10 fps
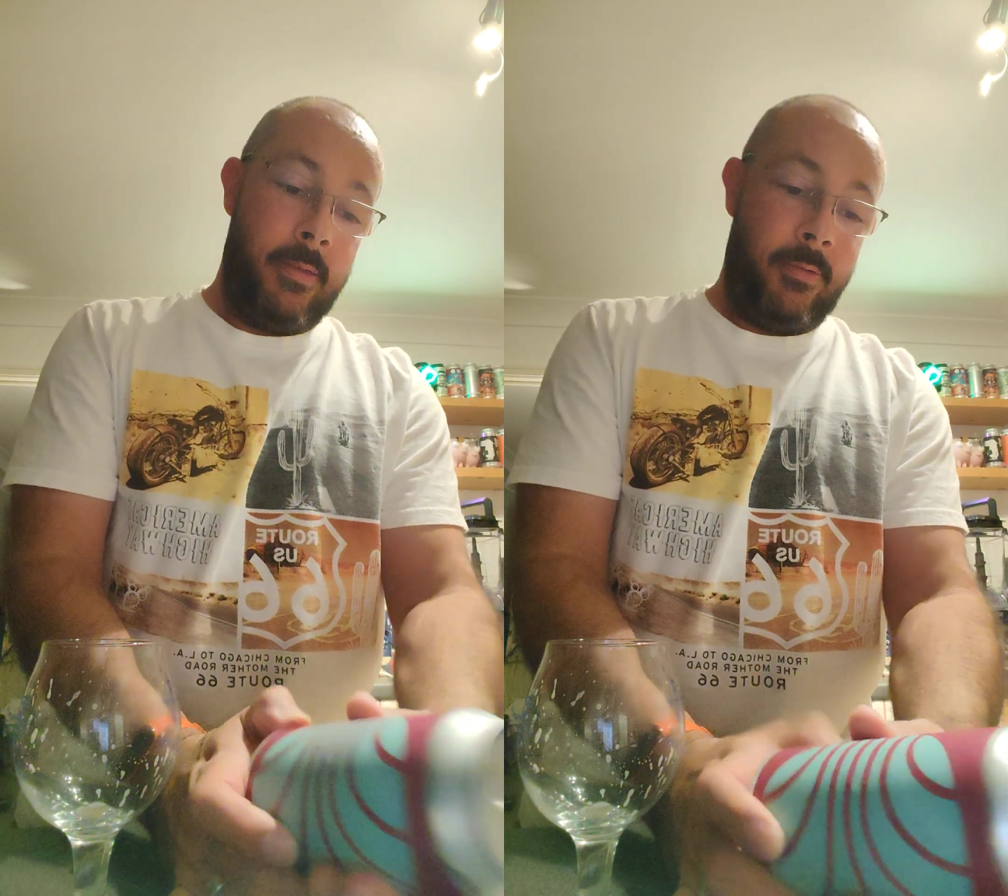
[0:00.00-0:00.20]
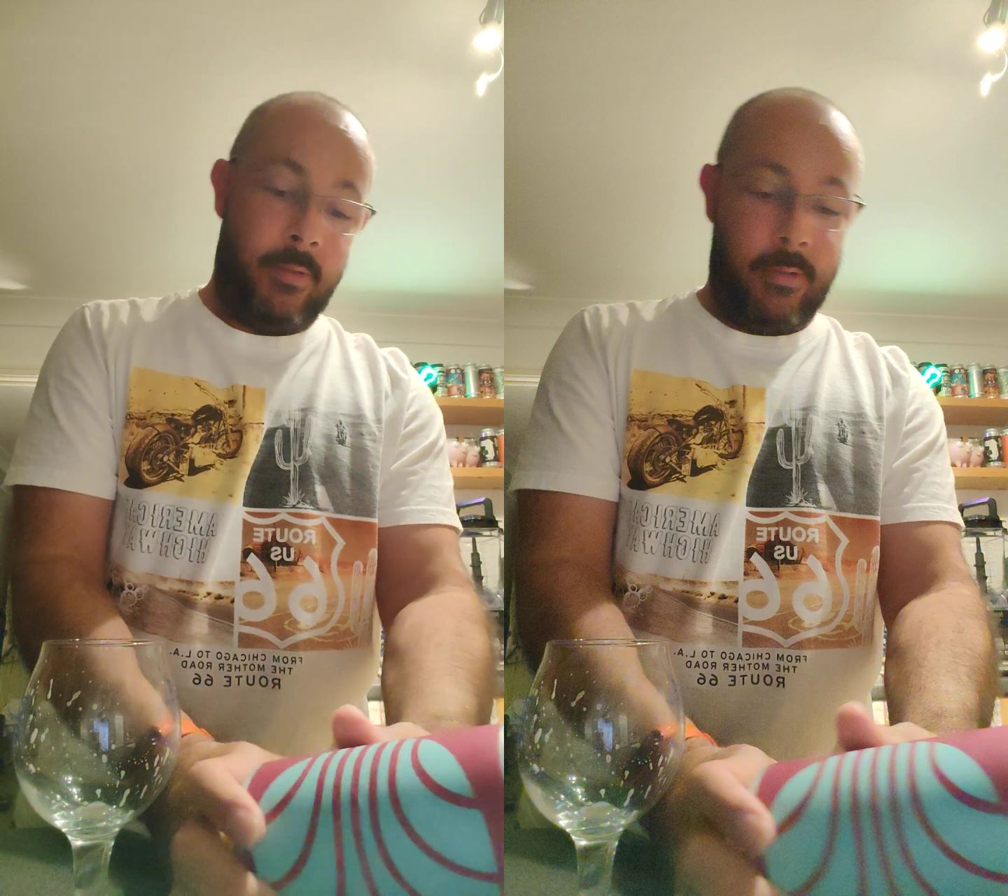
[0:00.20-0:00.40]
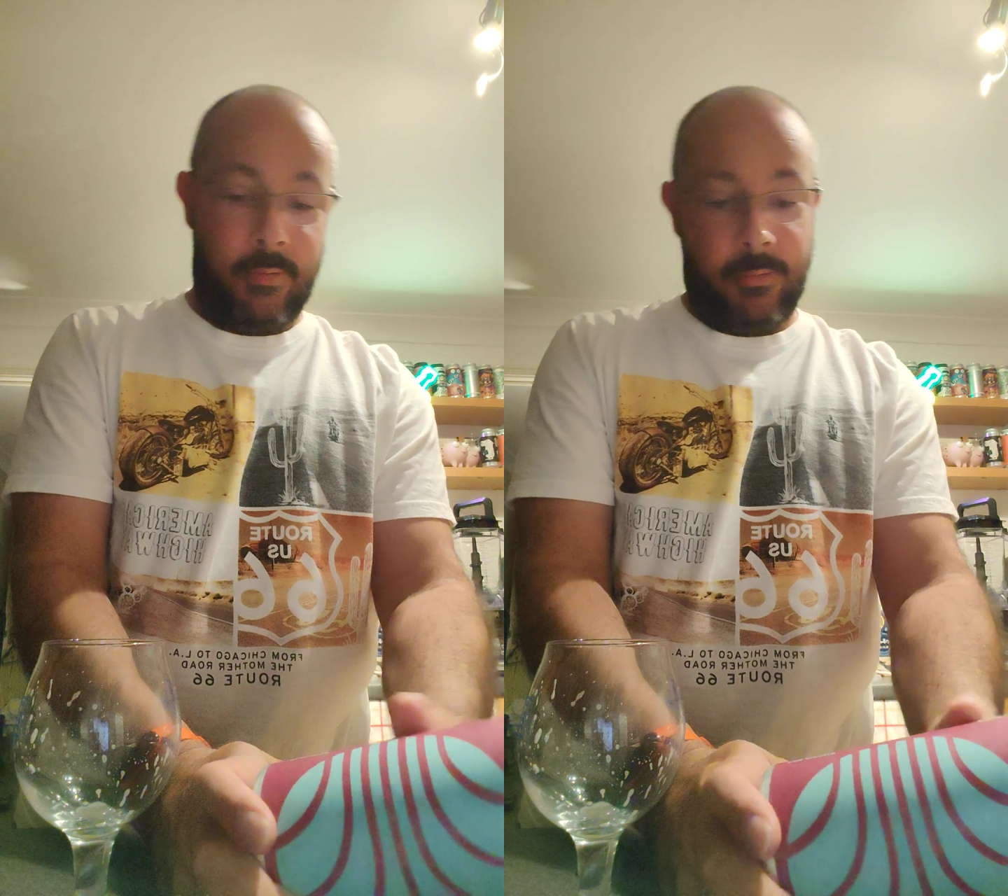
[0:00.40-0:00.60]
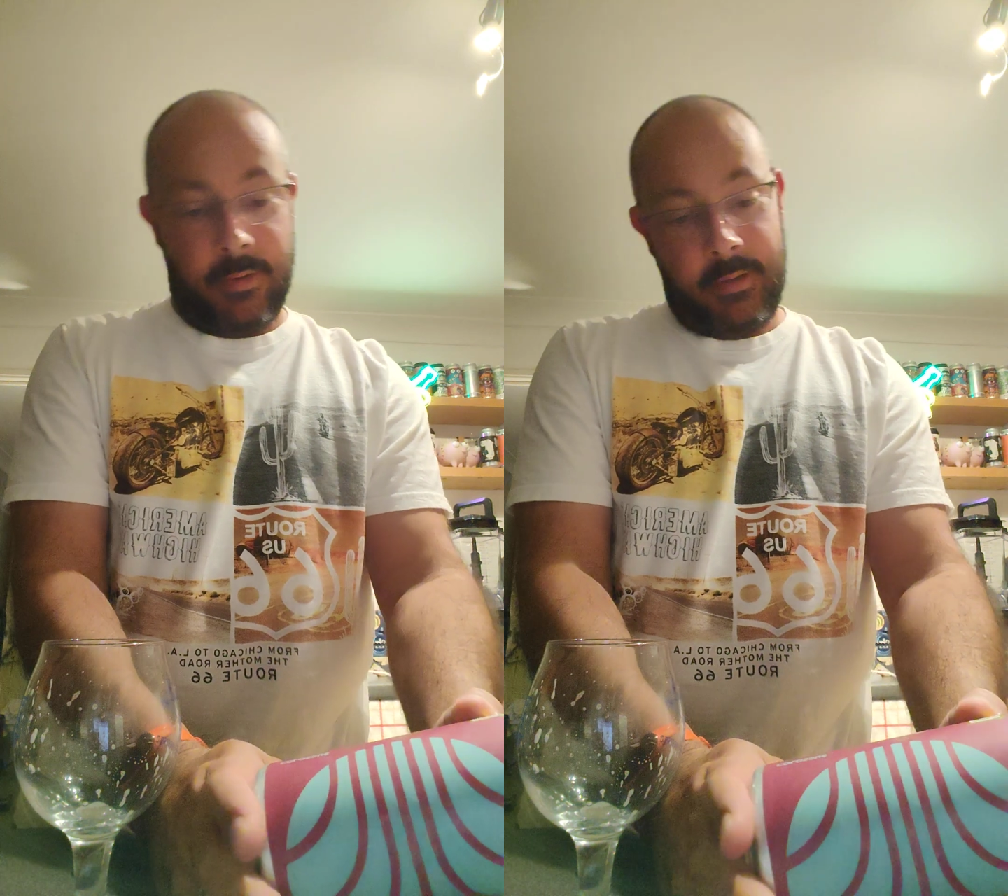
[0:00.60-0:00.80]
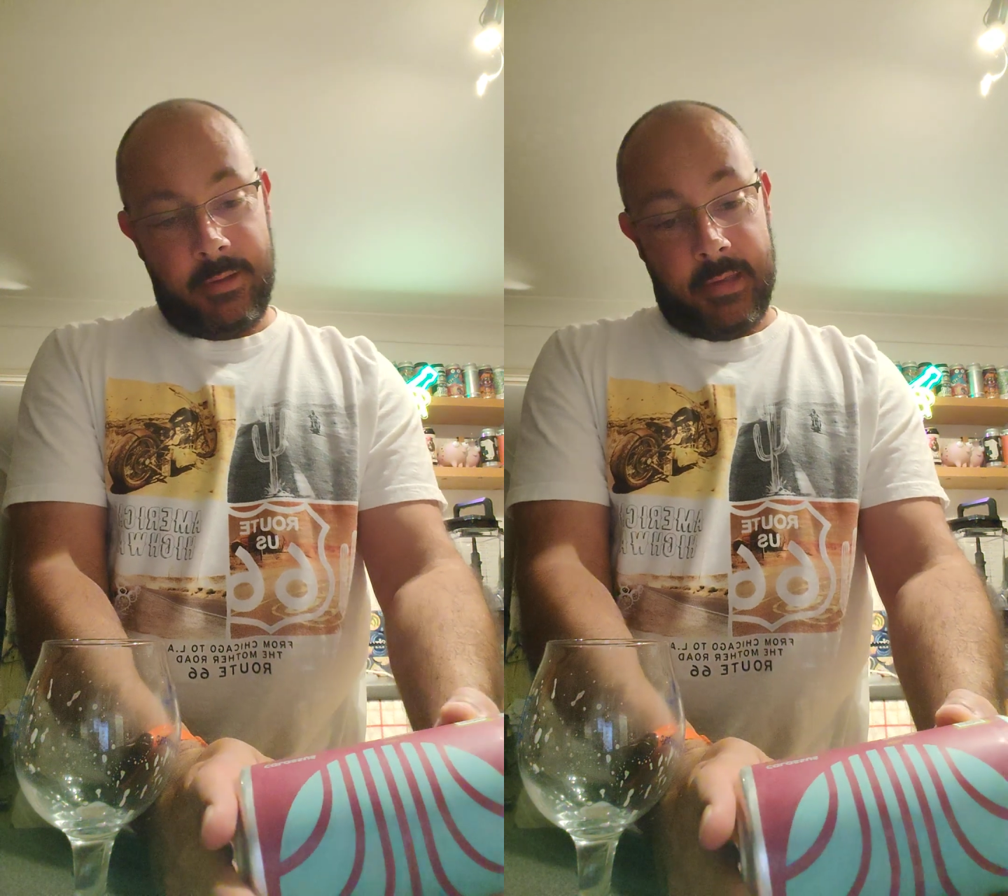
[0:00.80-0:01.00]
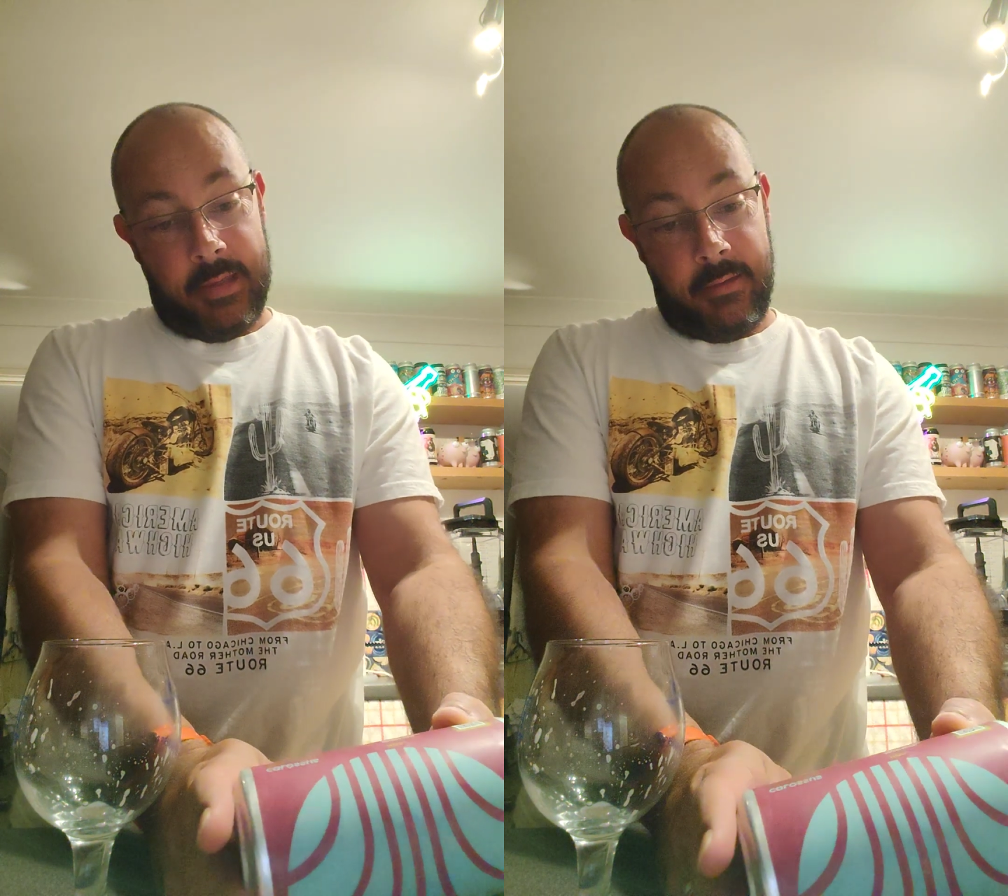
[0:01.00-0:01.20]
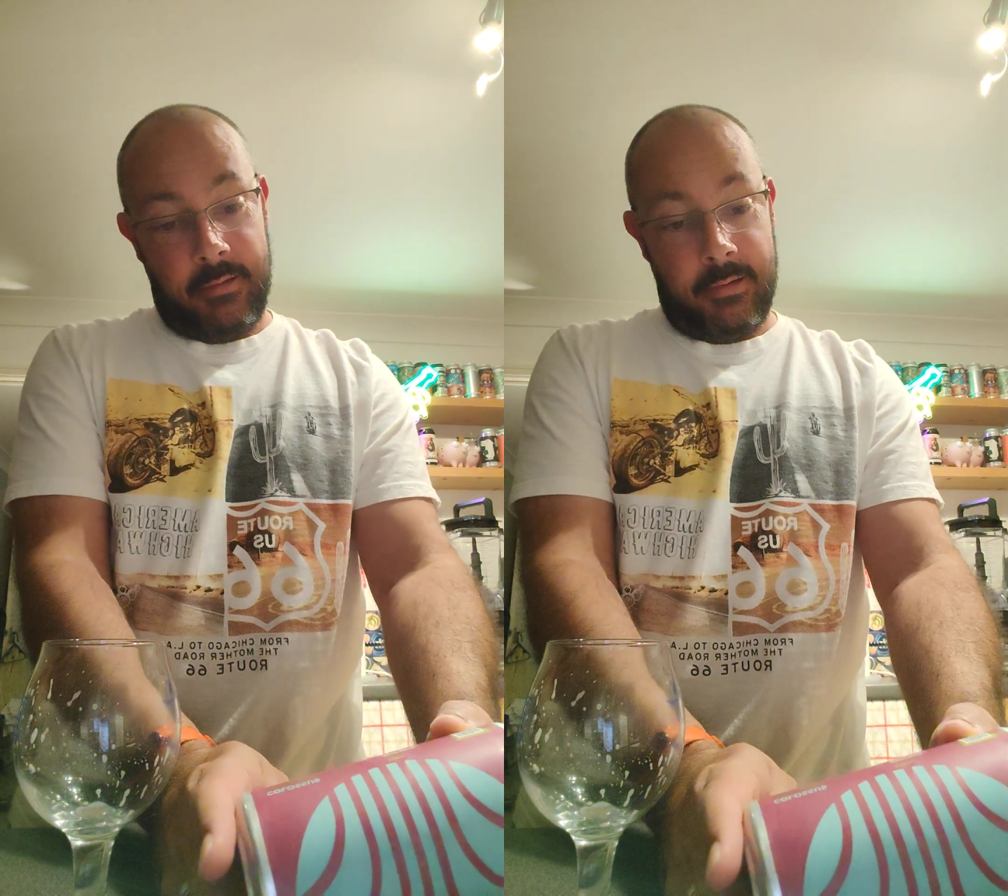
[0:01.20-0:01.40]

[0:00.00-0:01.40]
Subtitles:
So, yeah,